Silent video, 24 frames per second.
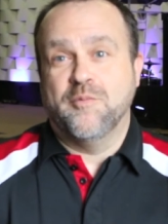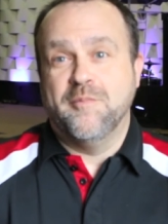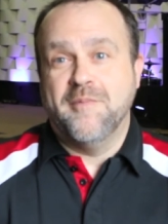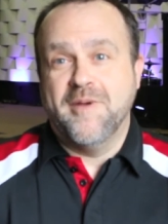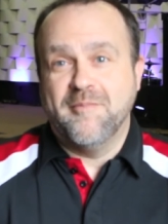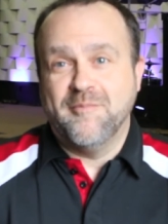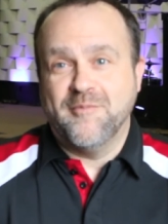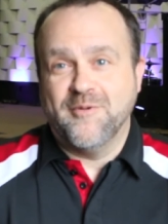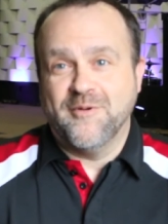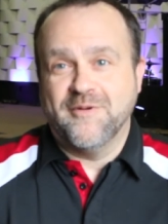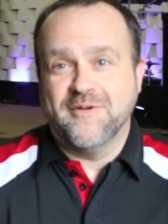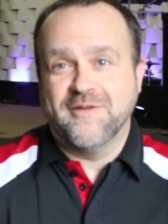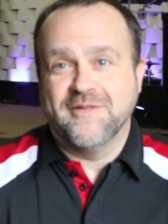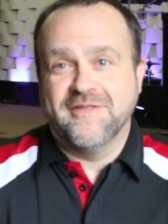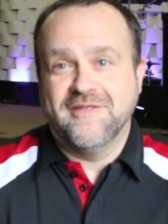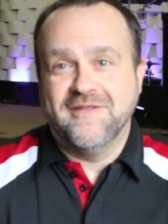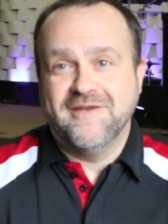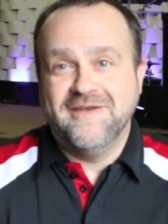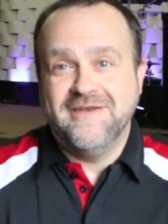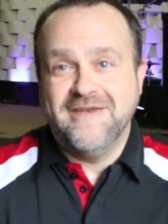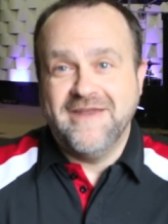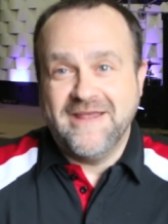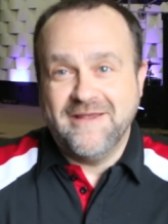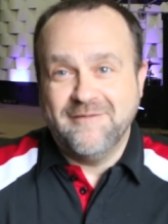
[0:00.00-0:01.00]
Remember,
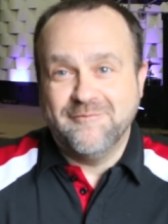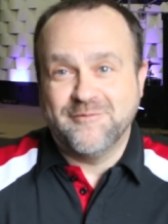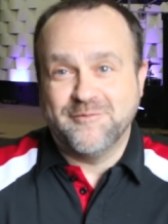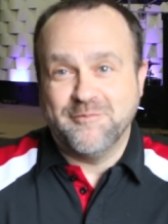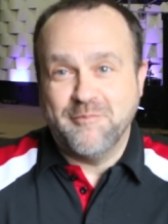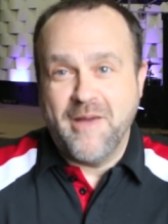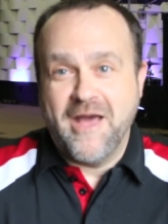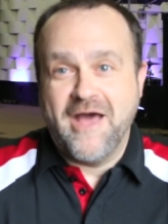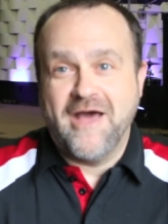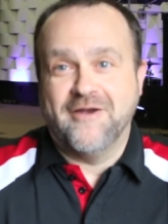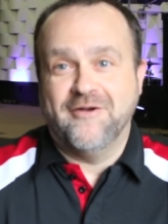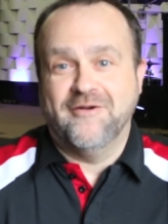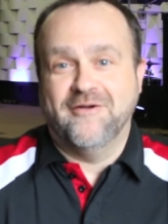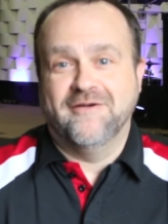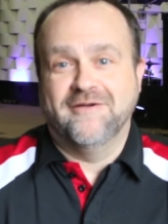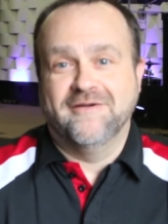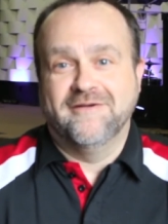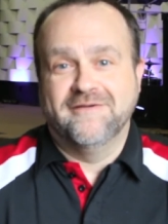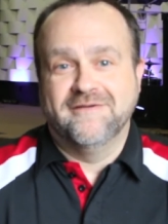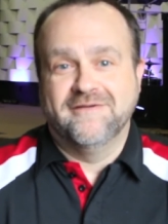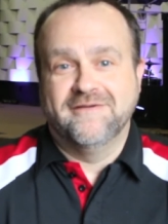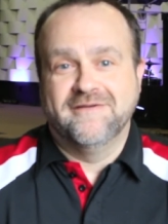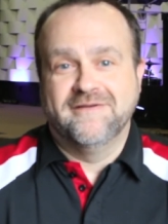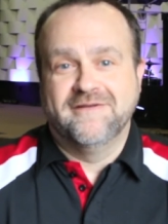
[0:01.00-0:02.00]
names
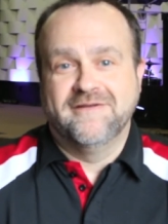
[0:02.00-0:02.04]
matter.